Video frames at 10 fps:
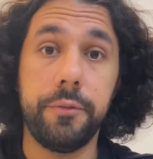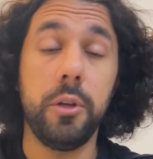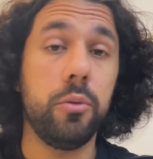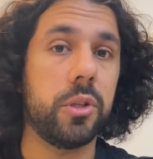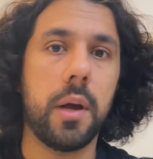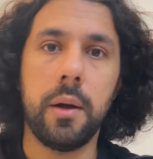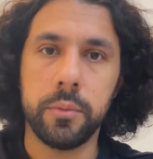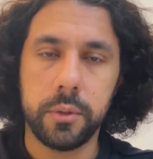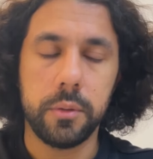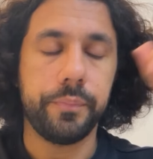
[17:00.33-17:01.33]
views
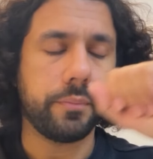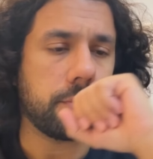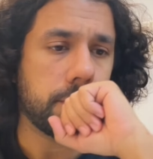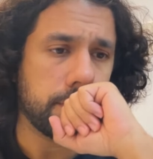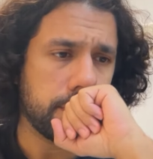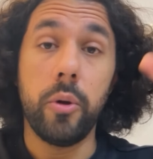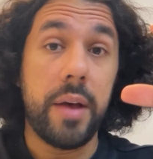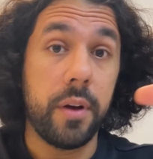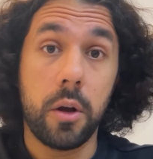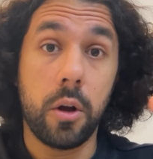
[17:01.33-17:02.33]
count. You don't
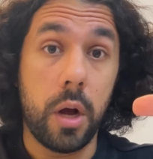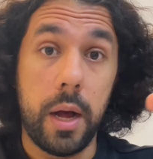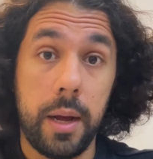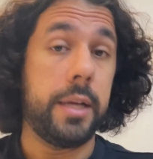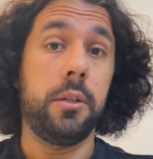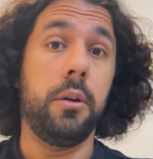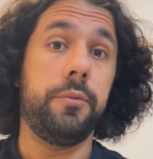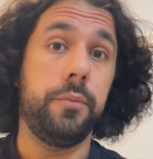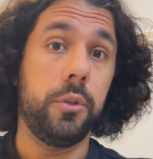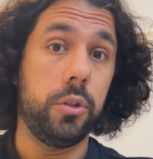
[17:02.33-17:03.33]
have a connector
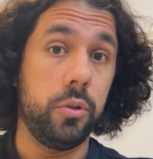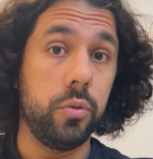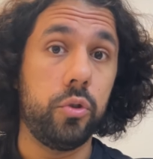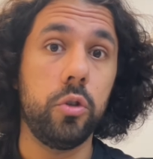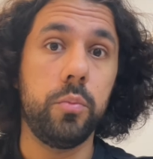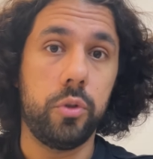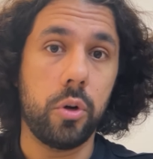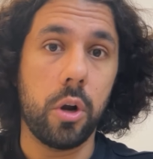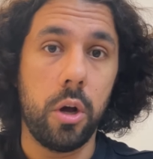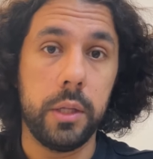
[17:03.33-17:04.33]
of YouTube to
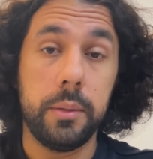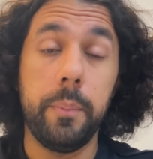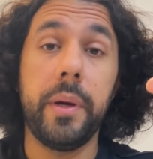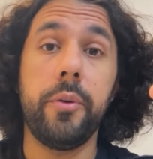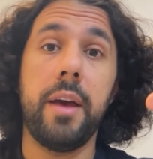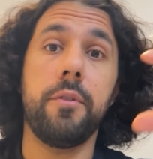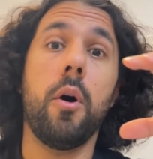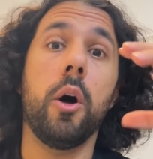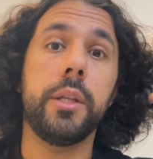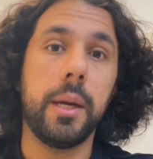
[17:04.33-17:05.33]
Claude, but you have
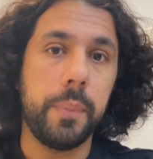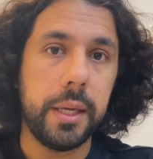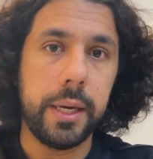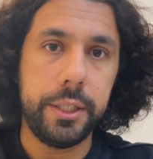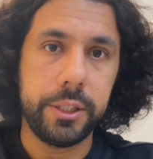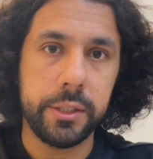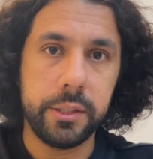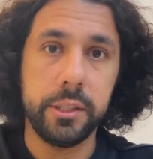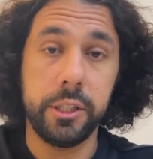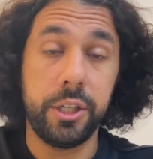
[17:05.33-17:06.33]
other
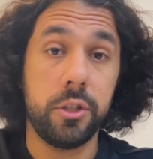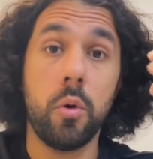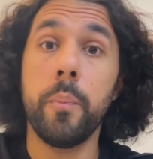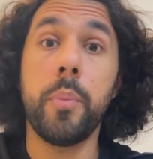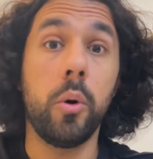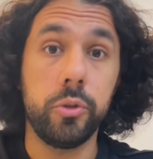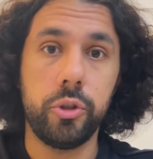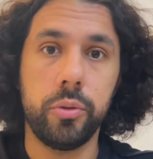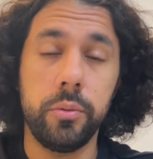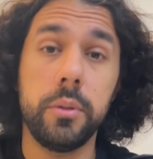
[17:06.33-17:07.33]
applications such as
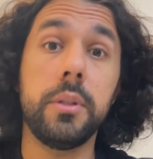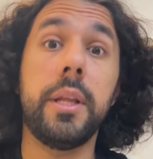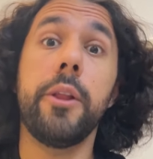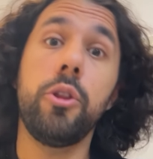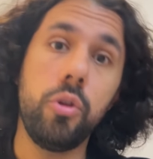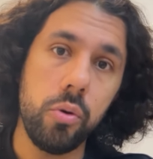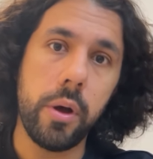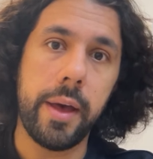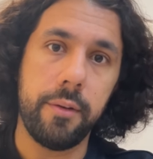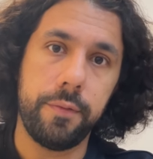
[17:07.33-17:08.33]
Composio that do
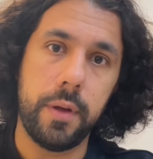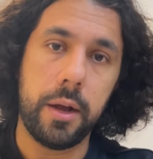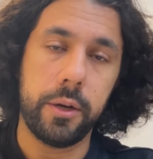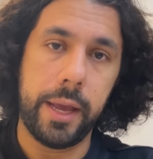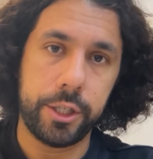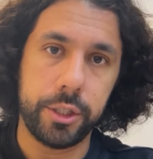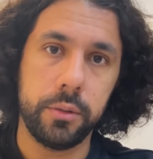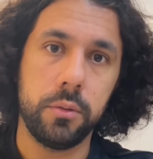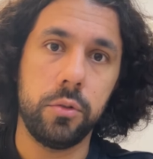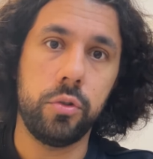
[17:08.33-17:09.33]
have a
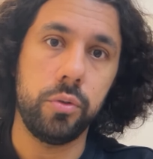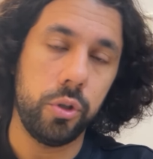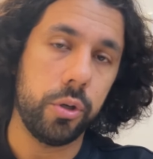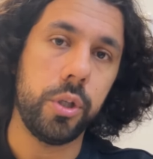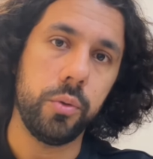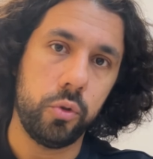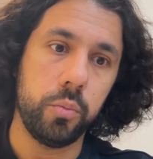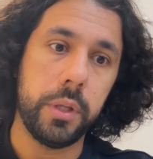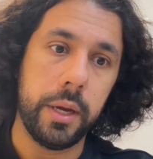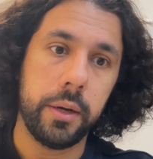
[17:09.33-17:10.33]
connection to your
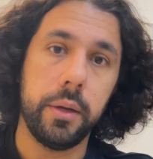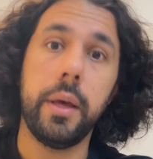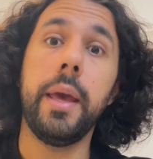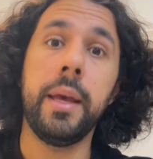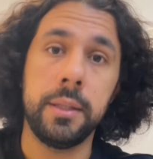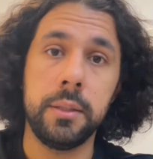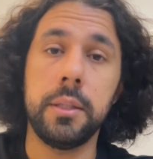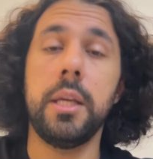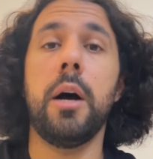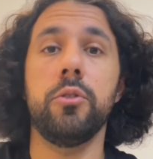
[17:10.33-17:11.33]
YouTube there. And
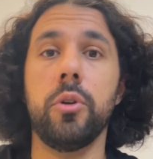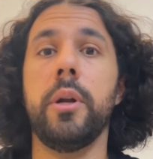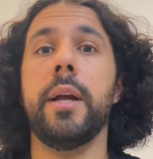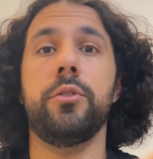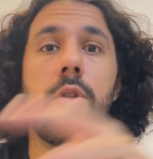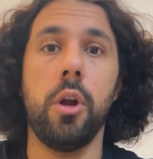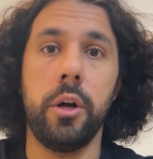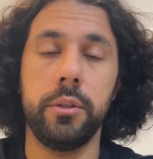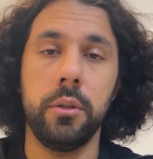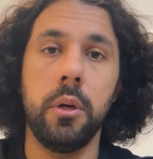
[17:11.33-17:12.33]
they also connect to
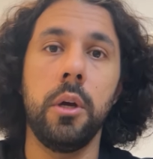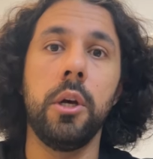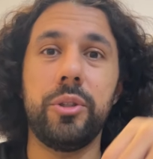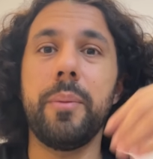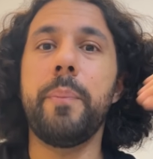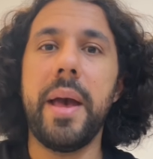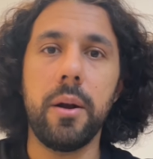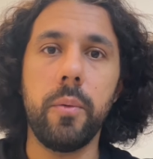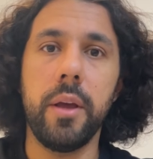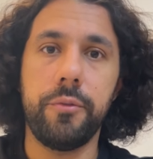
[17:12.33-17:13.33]
Claude. So it's a
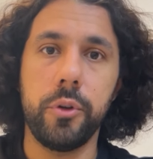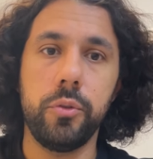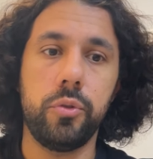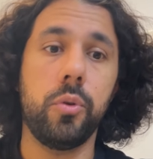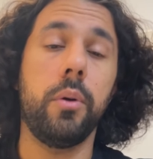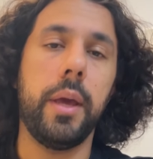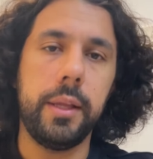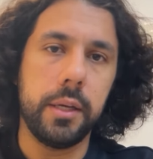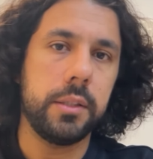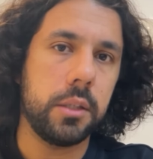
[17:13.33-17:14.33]
better way for you to
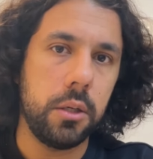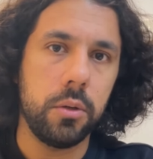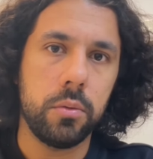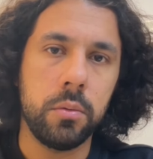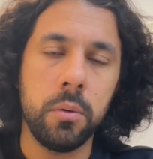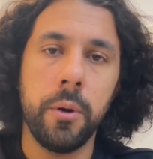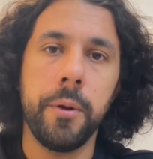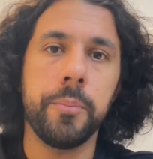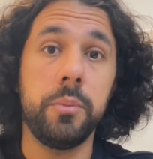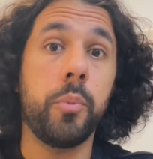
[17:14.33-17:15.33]
create a skill
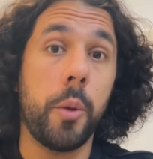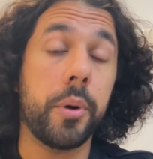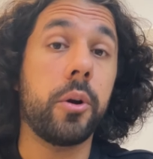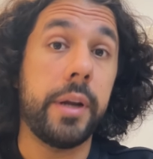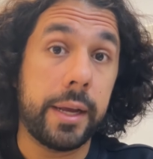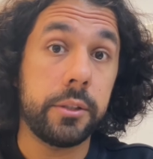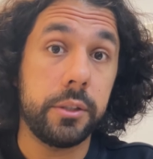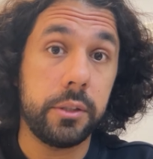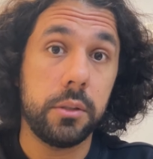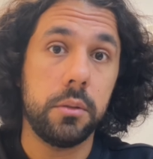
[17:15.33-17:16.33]
using proper
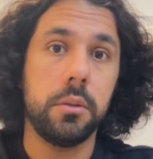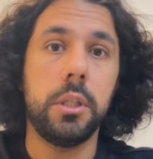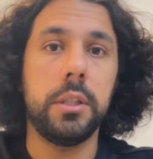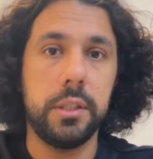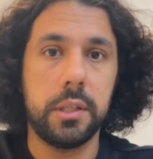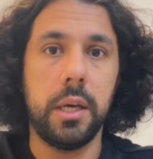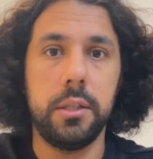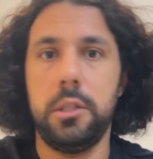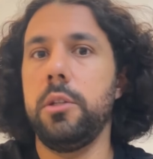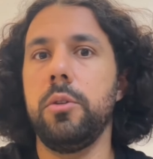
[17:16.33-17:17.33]
connectors. In this
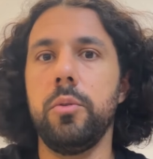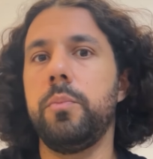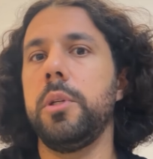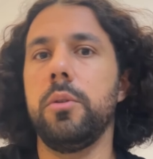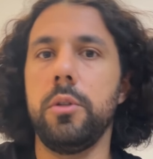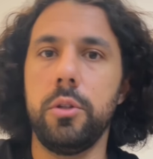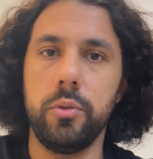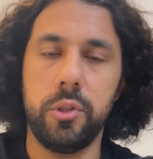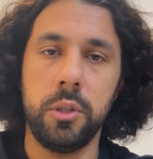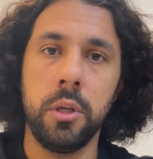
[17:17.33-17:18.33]
case, you'd be
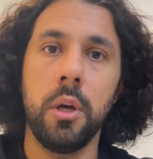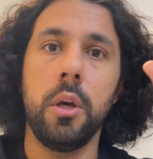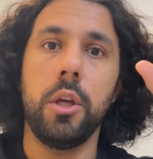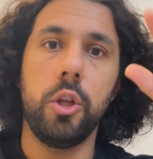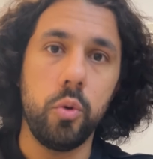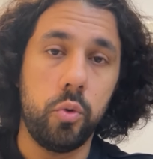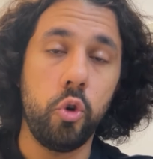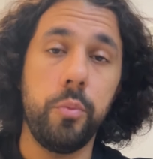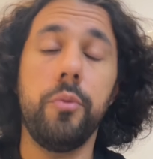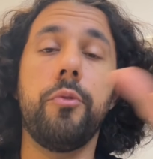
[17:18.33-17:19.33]
using
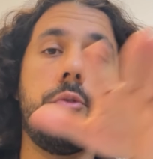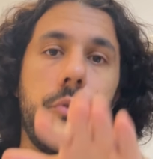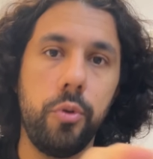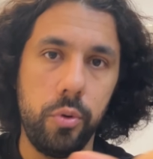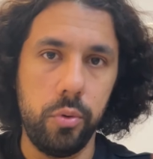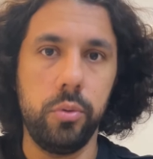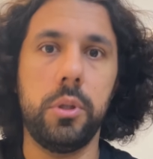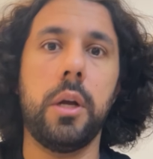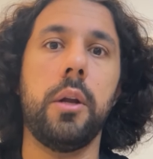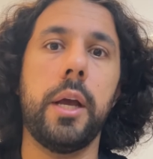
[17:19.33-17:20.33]
YouTube through
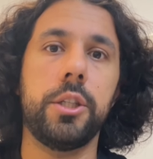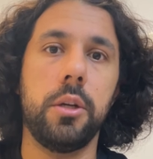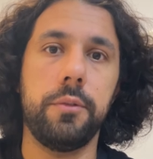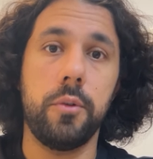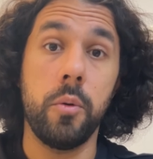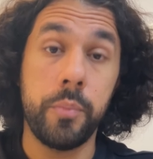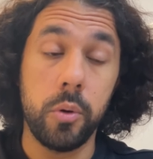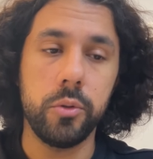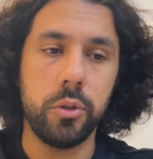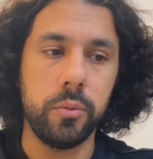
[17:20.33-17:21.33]
the connection of
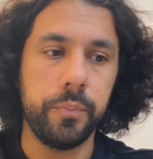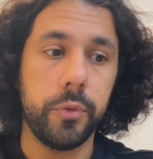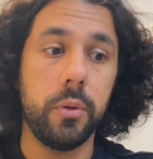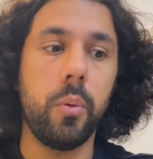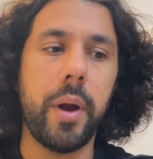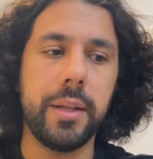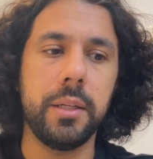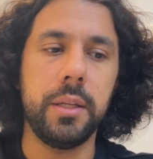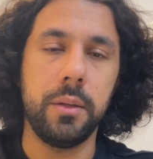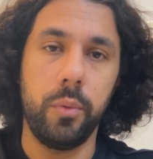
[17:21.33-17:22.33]
Composio
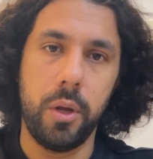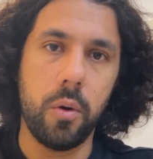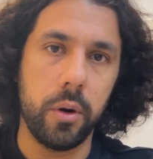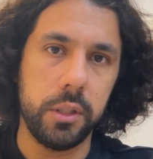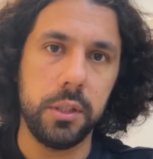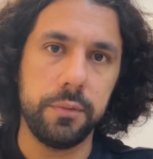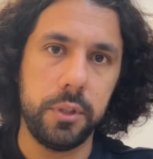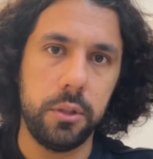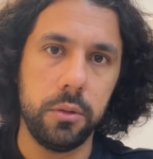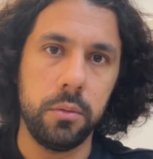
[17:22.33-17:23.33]
rather than recording a
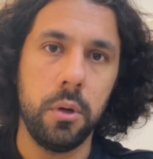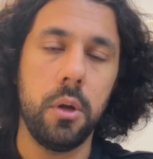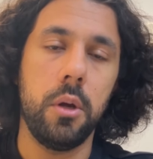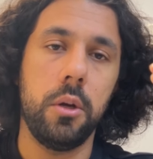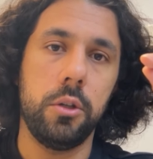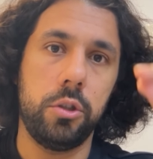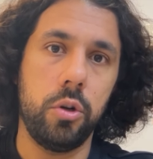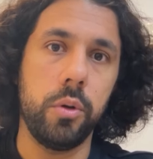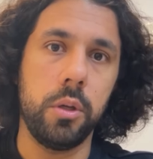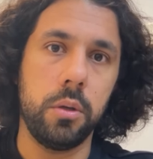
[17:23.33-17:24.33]
video,
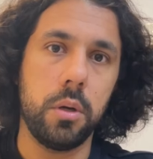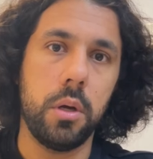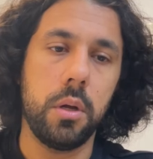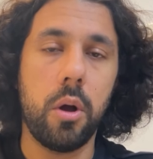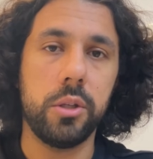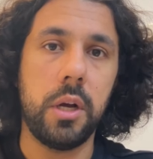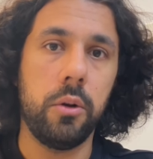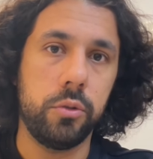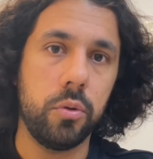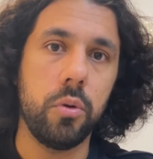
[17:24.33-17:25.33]
showing Claude
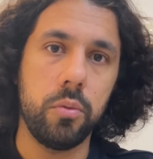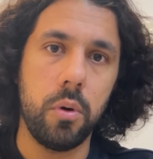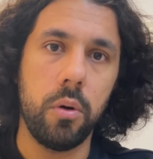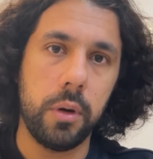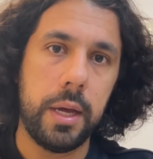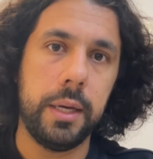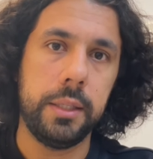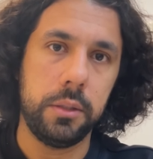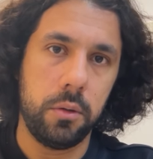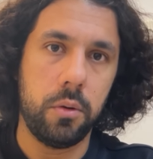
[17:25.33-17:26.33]
how to go
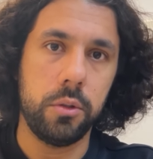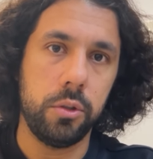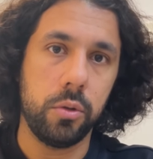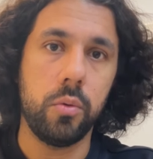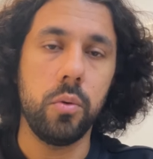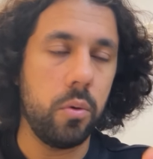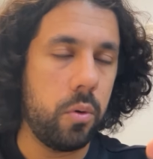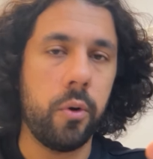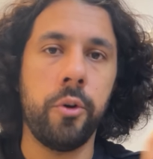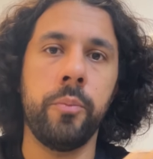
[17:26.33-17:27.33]
online on your Google
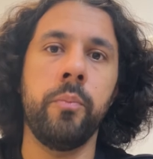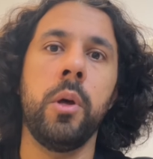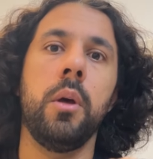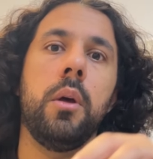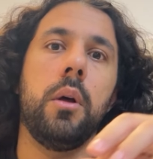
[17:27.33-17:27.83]
Chrome